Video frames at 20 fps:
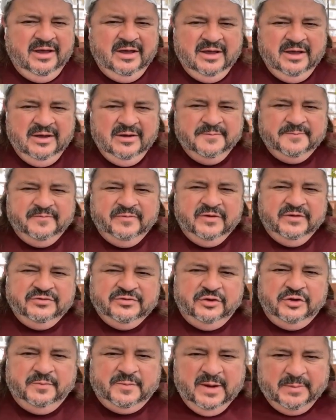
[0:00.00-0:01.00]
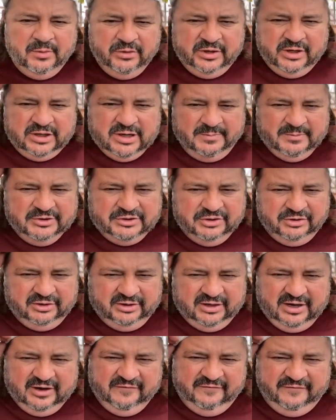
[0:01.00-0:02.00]
So the people that come into your
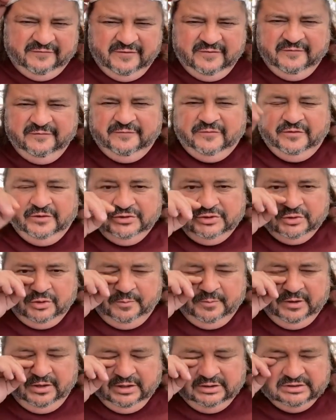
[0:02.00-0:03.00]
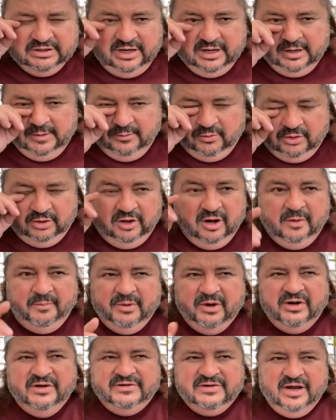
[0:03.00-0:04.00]
life for a short period of time or a long period of
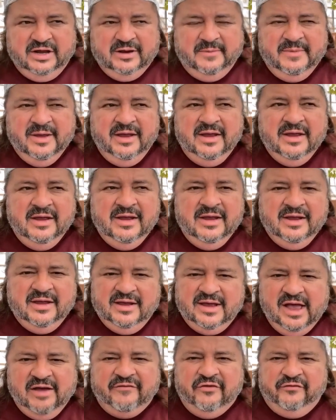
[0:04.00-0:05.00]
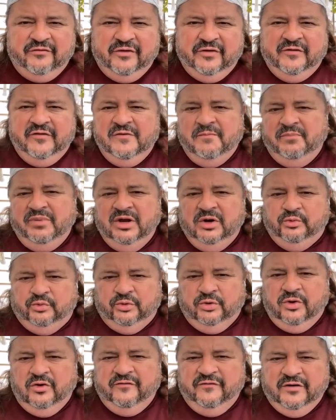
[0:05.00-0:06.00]
time have a very big role,
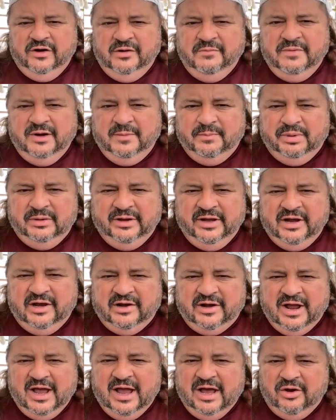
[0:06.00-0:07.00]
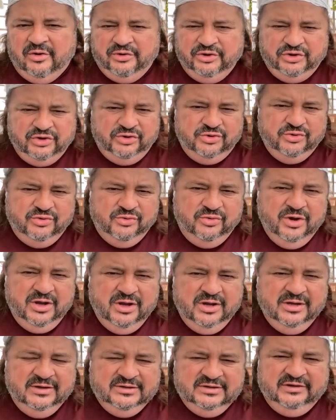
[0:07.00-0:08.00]
very big play on how you
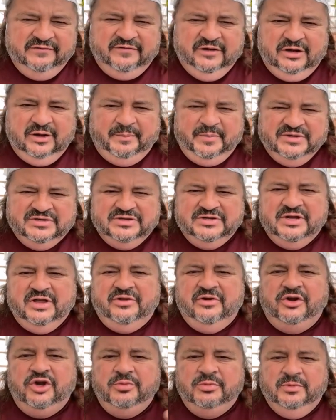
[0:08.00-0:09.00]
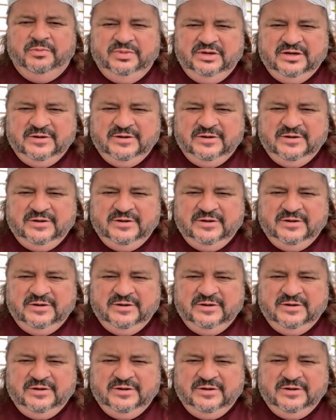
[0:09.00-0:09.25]
develop as another human being,